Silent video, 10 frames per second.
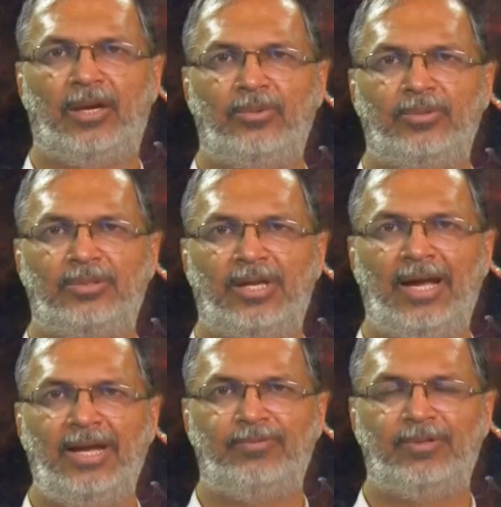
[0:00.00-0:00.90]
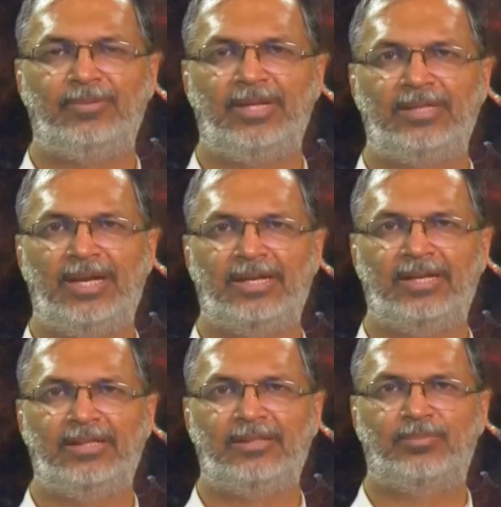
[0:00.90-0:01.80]
Now, the light from that
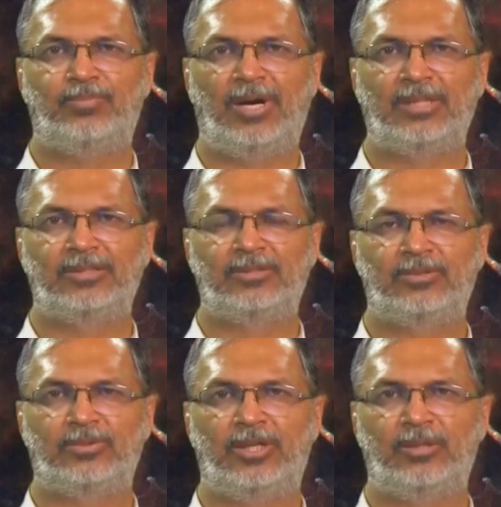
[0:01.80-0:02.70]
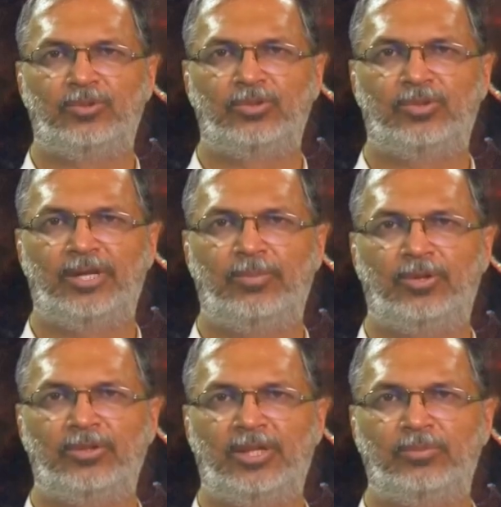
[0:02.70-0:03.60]
target passes through the atmosphere.
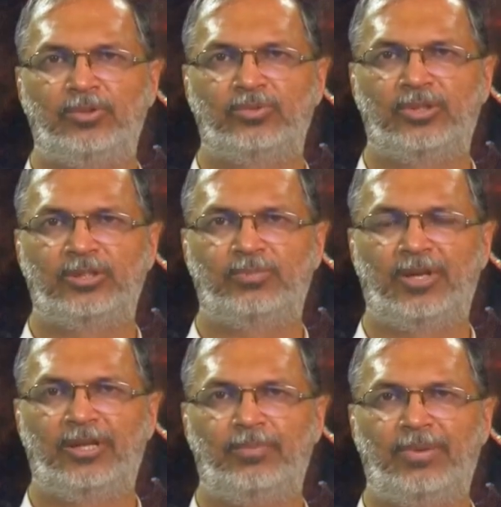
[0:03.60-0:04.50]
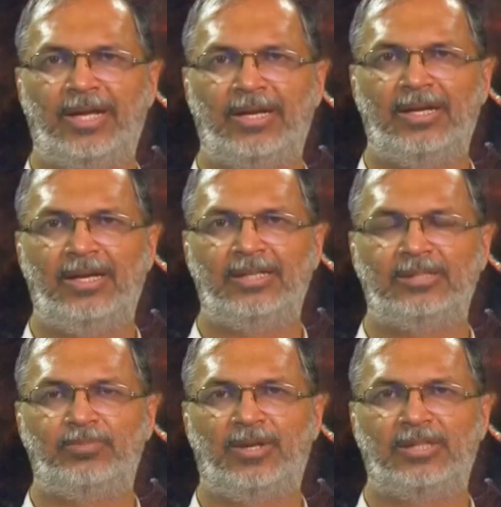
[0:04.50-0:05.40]
Above the atmosphere is plane parallel.
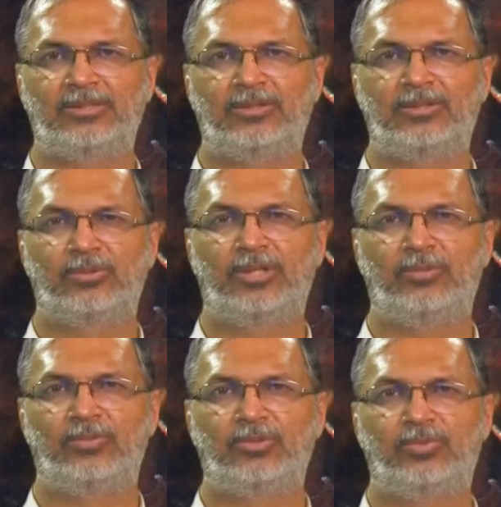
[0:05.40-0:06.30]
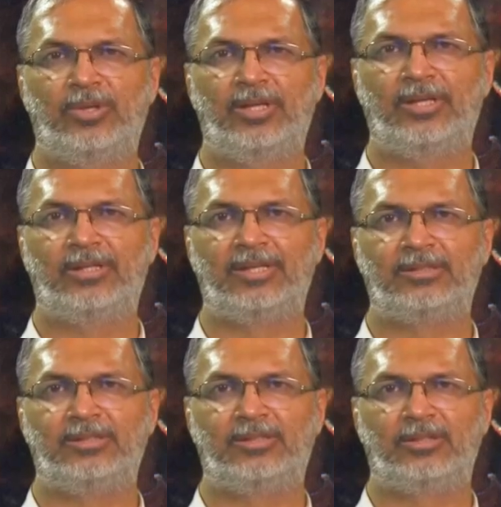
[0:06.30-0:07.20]
As it passes through the atmosphere, it
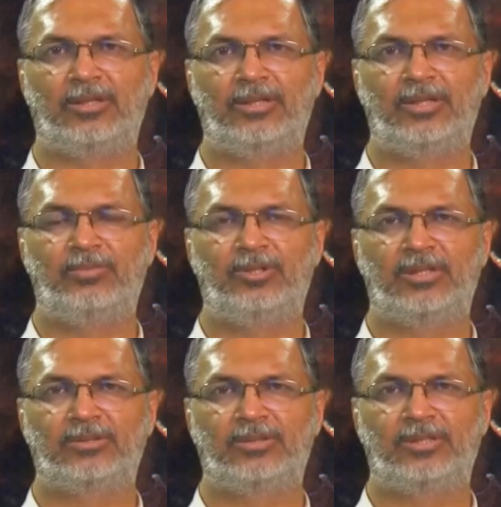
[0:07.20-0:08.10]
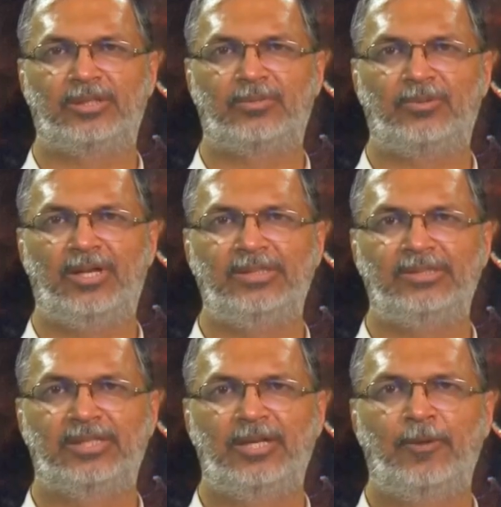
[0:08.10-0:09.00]
gets distorted because of the turbulence